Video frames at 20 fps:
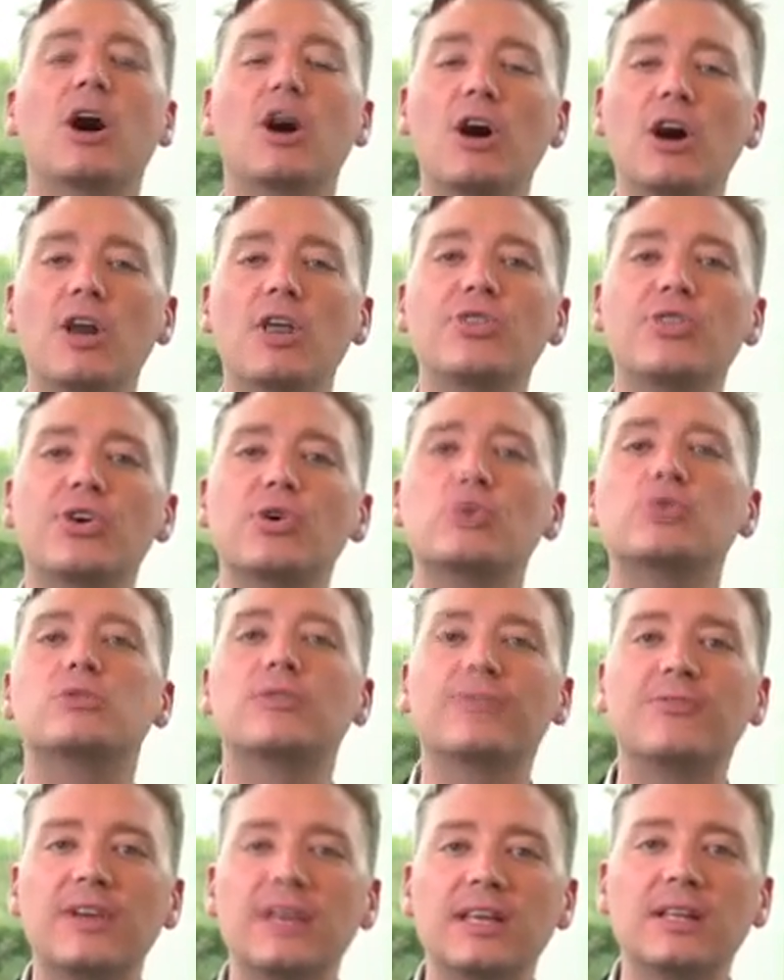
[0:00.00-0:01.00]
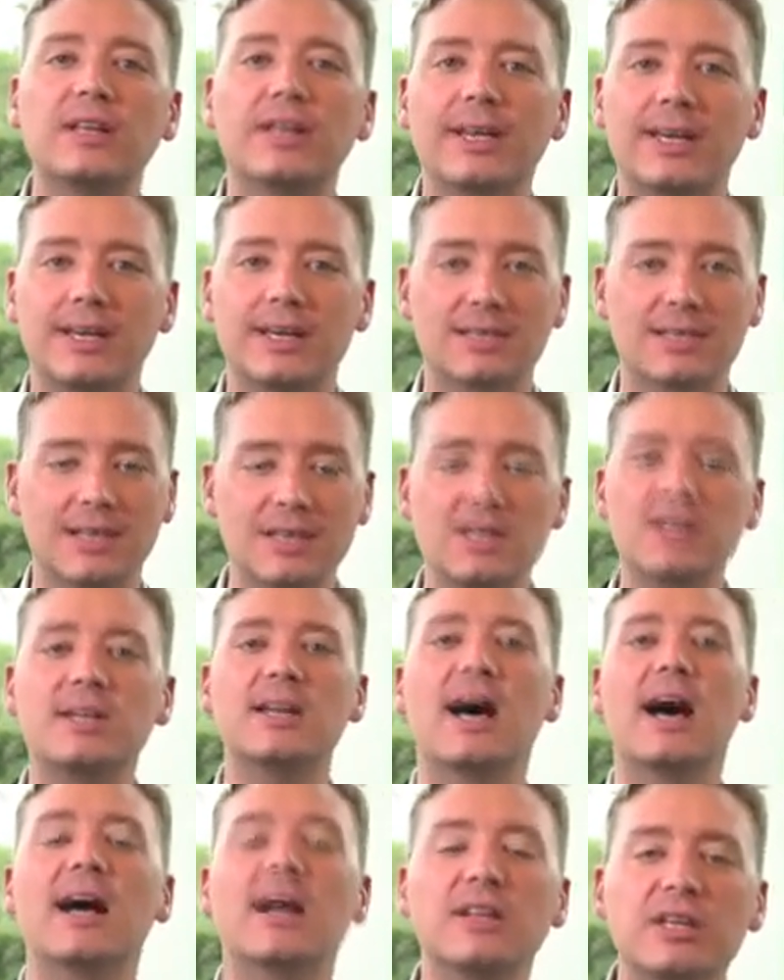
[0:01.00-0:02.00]
on those feelings and the
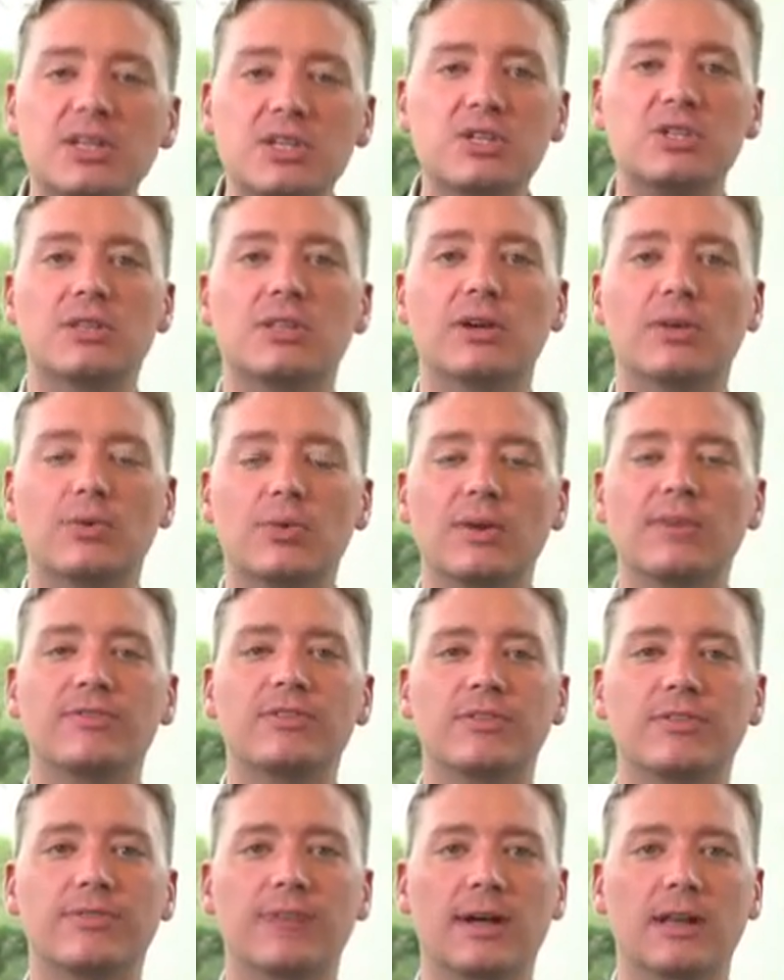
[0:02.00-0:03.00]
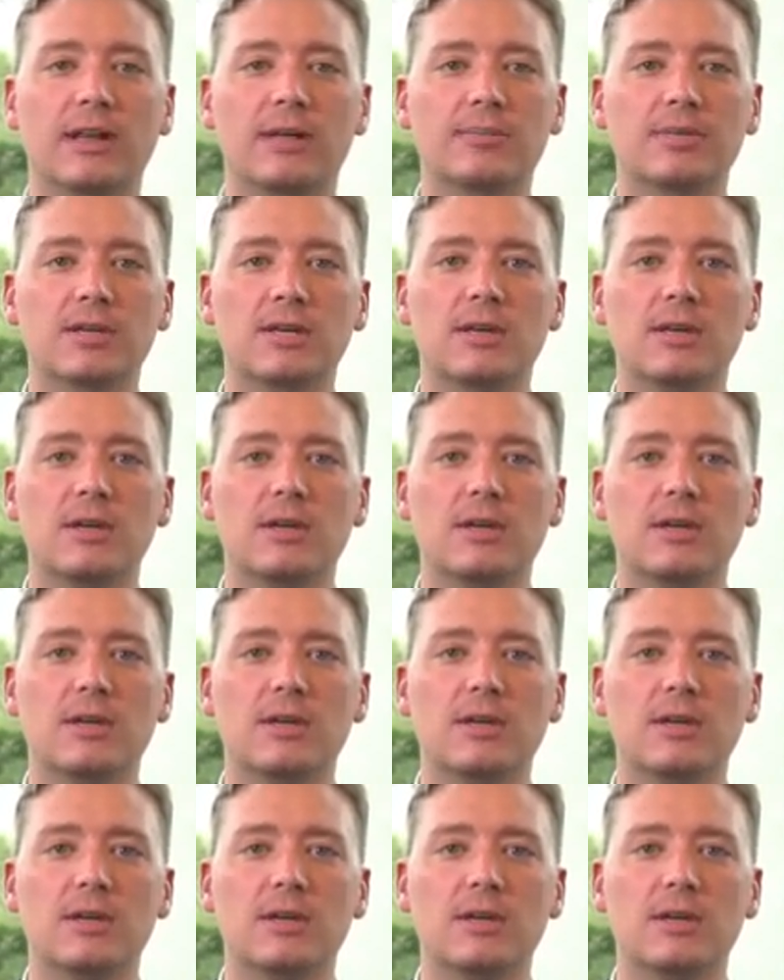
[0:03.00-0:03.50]
knowledge that we've developed.